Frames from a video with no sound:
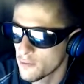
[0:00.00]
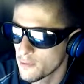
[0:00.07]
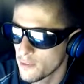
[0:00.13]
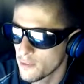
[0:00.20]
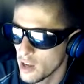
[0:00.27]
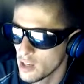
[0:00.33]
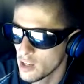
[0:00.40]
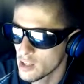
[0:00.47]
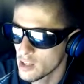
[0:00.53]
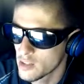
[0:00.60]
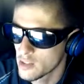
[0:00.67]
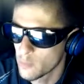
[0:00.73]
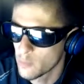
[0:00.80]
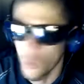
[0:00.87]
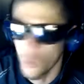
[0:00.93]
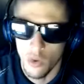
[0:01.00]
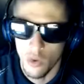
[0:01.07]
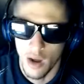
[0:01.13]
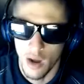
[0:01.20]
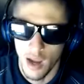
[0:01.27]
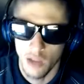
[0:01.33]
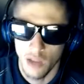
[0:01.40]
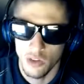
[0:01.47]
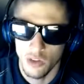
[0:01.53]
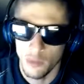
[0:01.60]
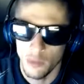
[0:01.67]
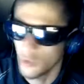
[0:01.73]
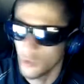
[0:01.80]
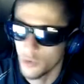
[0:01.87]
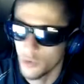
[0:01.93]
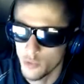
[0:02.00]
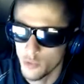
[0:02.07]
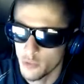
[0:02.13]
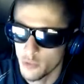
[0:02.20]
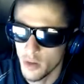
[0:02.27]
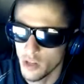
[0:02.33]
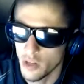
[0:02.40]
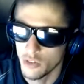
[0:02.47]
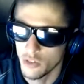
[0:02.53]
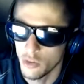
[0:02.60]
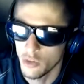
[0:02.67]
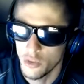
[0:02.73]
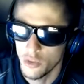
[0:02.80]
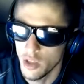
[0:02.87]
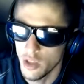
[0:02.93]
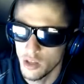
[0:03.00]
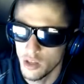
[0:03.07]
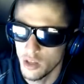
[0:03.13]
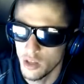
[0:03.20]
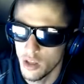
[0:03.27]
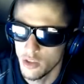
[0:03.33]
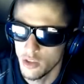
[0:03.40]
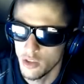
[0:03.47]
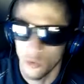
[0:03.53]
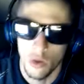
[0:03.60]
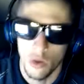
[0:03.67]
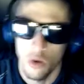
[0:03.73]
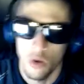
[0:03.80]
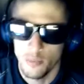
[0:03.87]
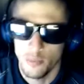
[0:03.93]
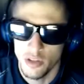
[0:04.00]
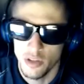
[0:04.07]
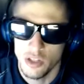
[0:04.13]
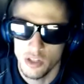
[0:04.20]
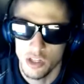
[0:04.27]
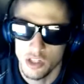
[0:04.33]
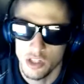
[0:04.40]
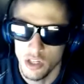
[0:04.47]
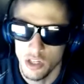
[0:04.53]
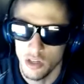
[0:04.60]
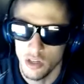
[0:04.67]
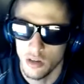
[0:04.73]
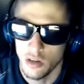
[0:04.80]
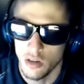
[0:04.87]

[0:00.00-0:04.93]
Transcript: find is more highly worth responding to than your own position